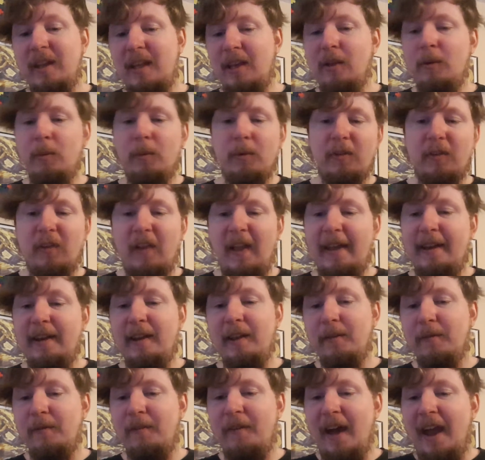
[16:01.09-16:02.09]
equals
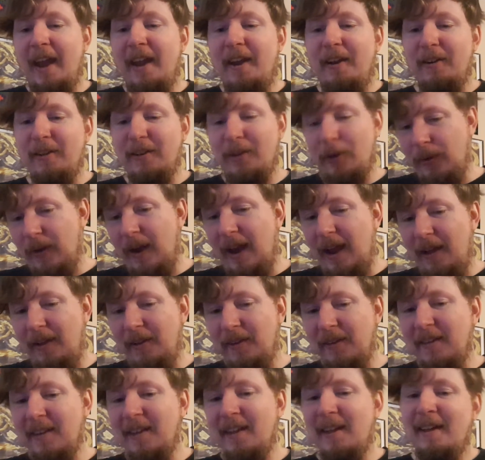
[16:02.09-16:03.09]
lightning, fire and
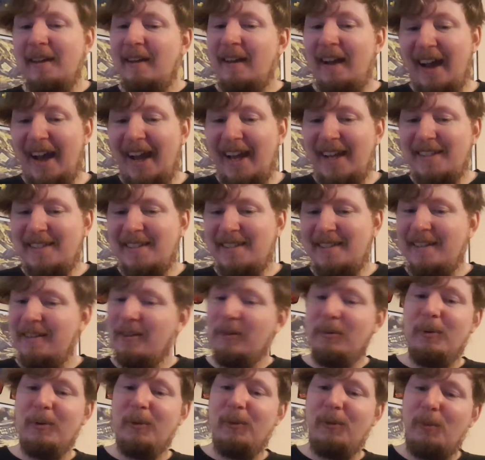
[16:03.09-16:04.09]
ground, ice
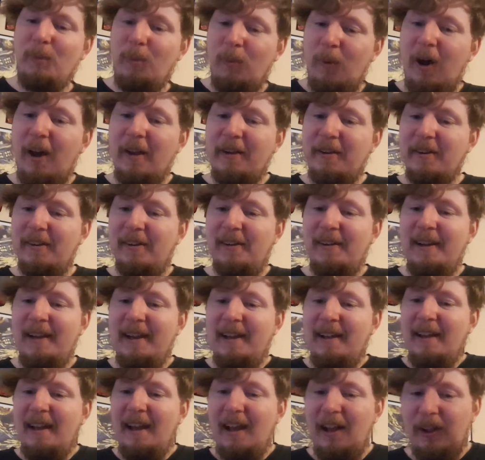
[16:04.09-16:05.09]
equals water,
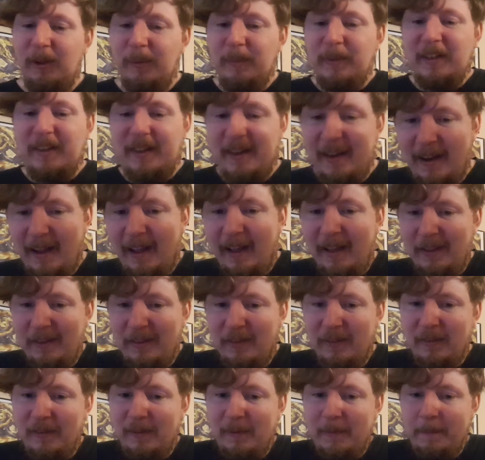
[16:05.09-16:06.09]
element and
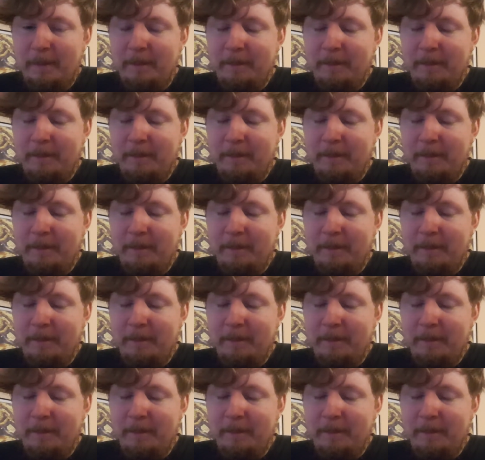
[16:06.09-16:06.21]
ice.